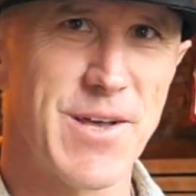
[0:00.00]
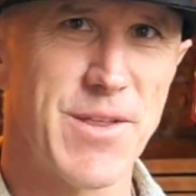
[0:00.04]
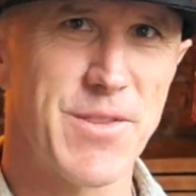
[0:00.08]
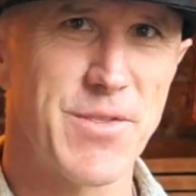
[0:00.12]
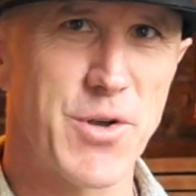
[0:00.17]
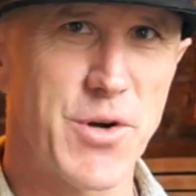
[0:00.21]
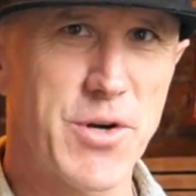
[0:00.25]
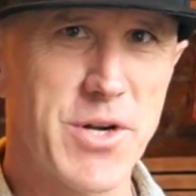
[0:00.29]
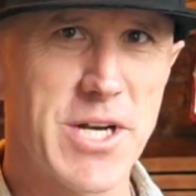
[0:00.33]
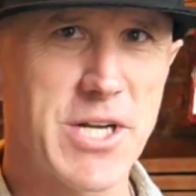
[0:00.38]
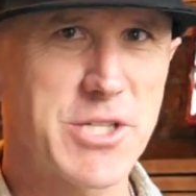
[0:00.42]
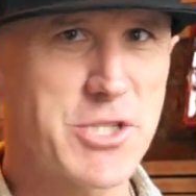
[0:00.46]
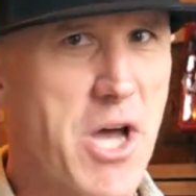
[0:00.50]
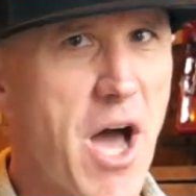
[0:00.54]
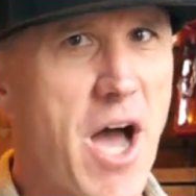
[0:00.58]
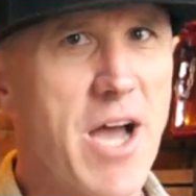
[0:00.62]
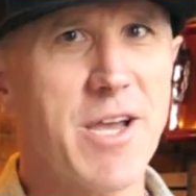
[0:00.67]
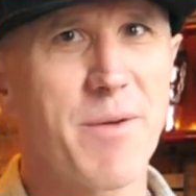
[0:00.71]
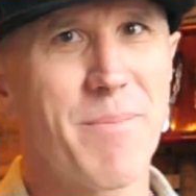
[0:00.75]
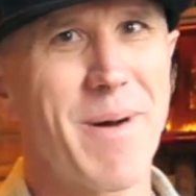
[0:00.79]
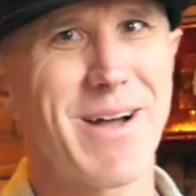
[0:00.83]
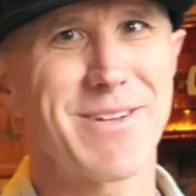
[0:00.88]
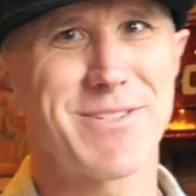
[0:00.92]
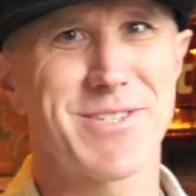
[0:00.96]
they're going to
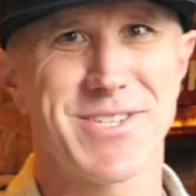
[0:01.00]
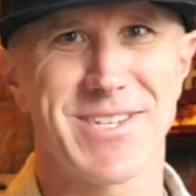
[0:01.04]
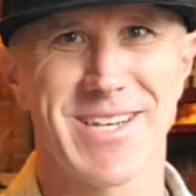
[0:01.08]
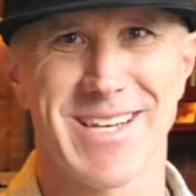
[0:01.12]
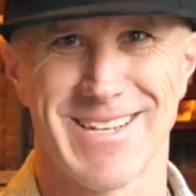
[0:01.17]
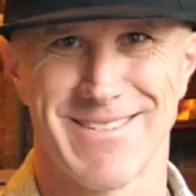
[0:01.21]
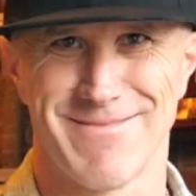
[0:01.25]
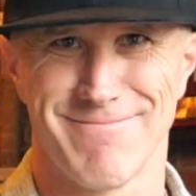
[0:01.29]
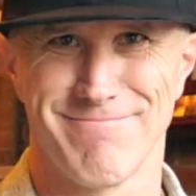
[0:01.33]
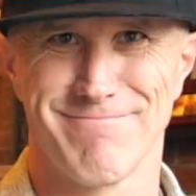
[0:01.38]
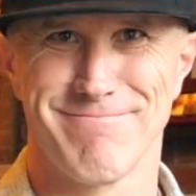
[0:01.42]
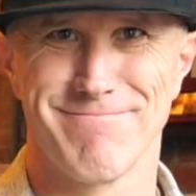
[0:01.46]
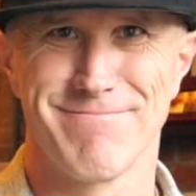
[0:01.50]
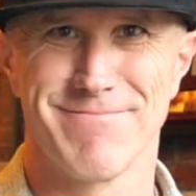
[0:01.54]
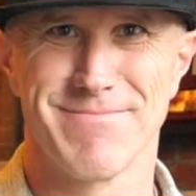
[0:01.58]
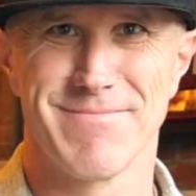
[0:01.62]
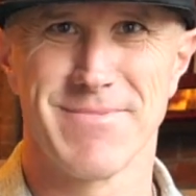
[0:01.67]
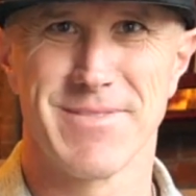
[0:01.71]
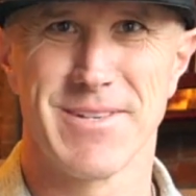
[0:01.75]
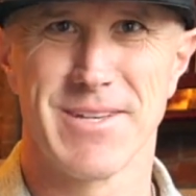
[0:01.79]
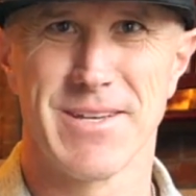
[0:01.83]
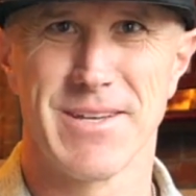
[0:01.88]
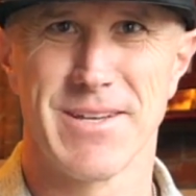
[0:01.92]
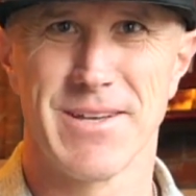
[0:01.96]
talk about sin.
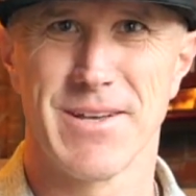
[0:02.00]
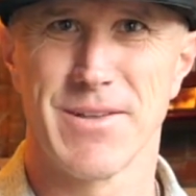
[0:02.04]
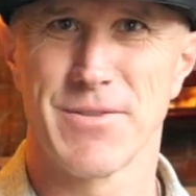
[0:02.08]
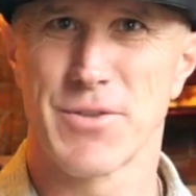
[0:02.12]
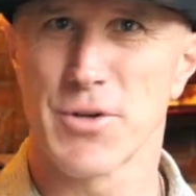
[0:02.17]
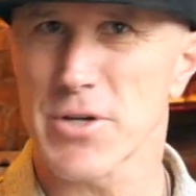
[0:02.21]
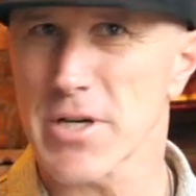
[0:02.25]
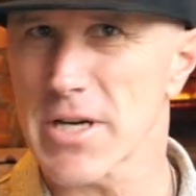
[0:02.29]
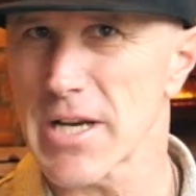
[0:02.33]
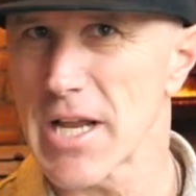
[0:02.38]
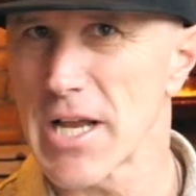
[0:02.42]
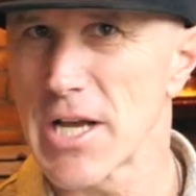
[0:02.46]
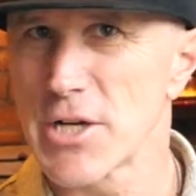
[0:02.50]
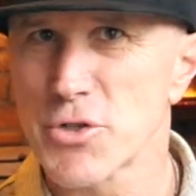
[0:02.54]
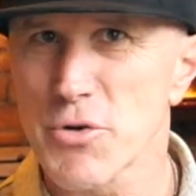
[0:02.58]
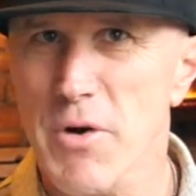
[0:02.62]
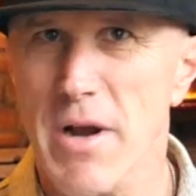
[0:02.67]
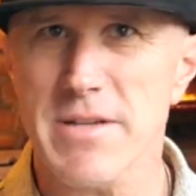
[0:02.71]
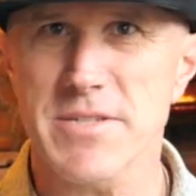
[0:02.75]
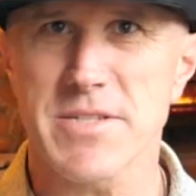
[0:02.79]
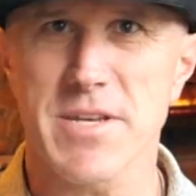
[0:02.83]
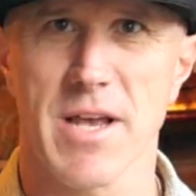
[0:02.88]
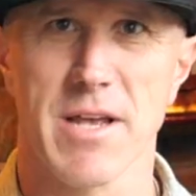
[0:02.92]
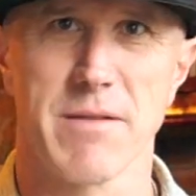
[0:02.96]
They're going to
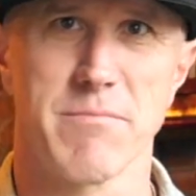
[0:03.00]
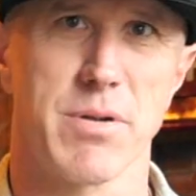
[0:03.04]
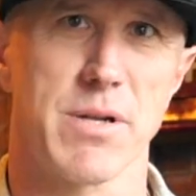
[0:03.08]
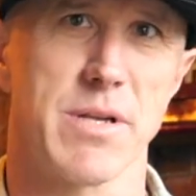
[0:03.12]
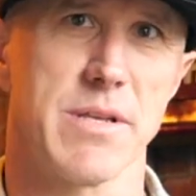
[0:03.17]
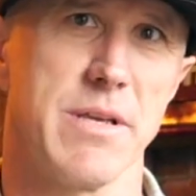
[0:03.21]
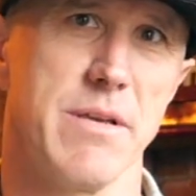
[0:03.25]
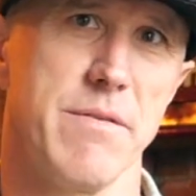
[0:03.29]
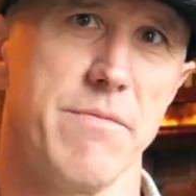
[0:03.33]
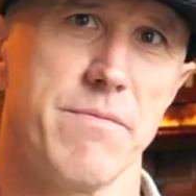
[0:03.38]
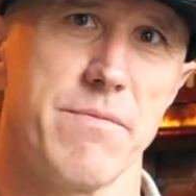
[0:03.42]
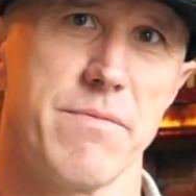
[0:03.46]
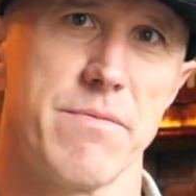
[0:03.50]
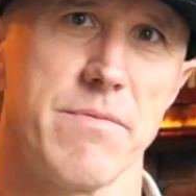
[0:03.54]
address unbelief.